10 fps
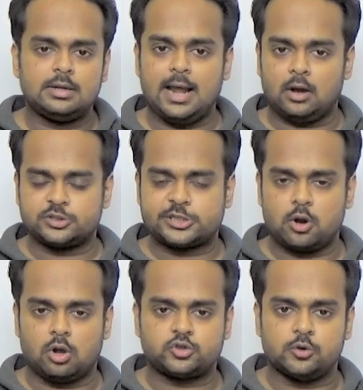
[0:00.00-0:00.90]
Nouns
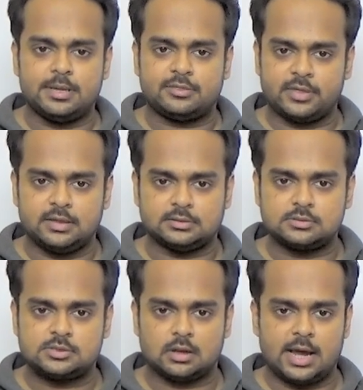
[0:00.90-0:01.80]
can also be
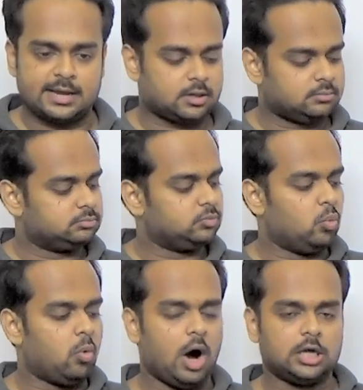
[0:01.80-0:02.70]
things like
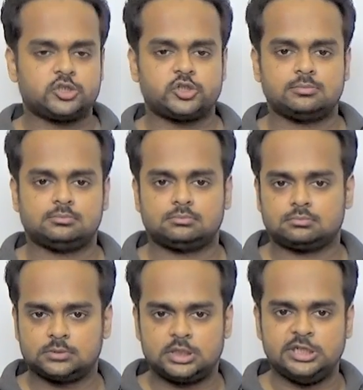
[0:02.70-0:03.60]
watch,
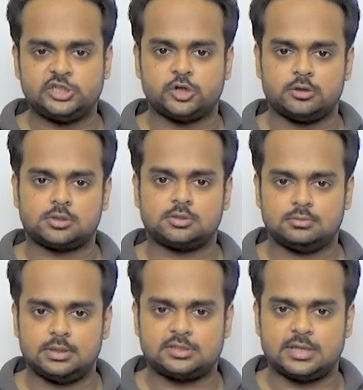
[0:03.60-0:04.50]
t-shirt,
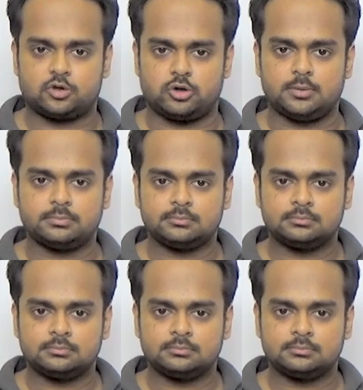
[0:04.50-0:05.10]
etc.